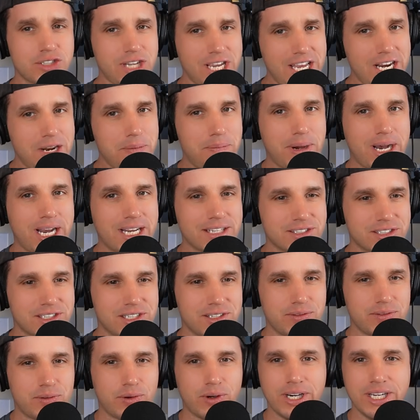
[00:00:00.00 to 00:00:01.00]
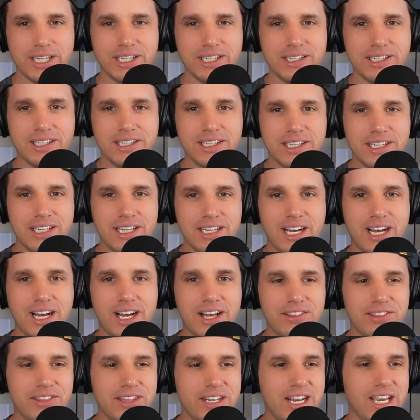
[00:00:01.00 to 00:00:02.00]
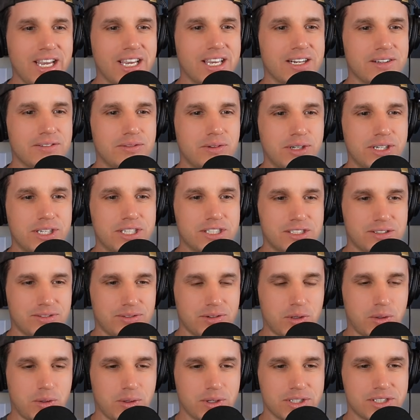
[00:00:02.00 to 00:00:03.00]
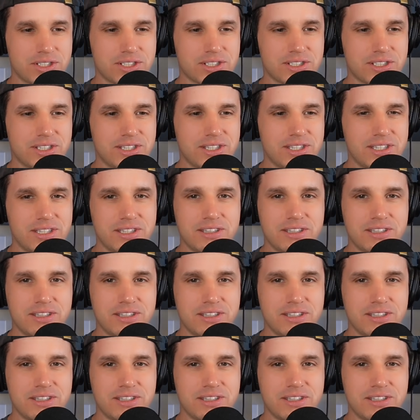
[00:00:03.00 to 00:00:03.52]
and a positive one. The negative one is, of course,